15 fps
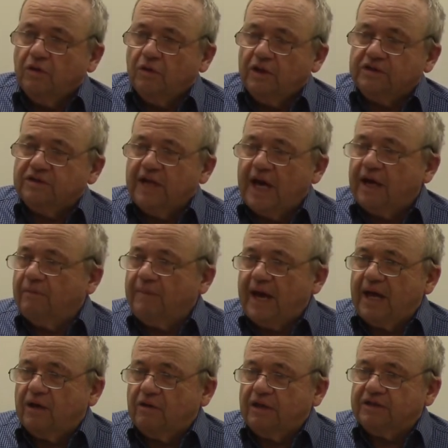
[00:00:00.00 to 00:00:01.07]
It's not a
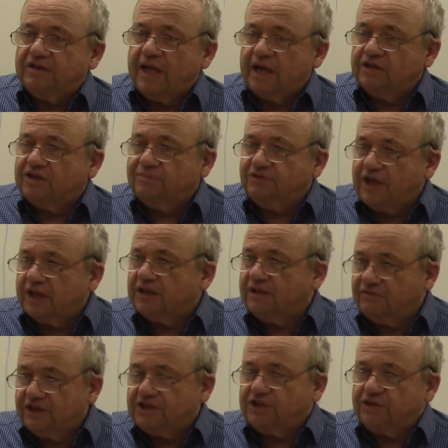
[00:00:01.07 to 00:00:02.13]
matter, it's not a
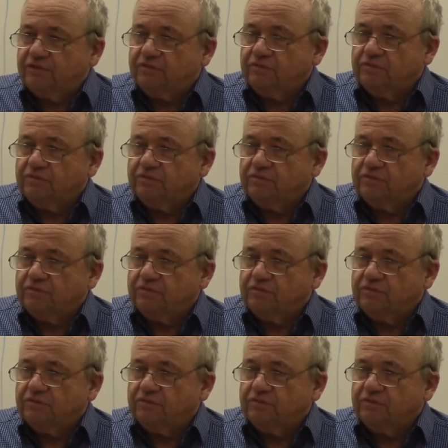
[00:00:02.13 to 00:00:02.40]
subjective issue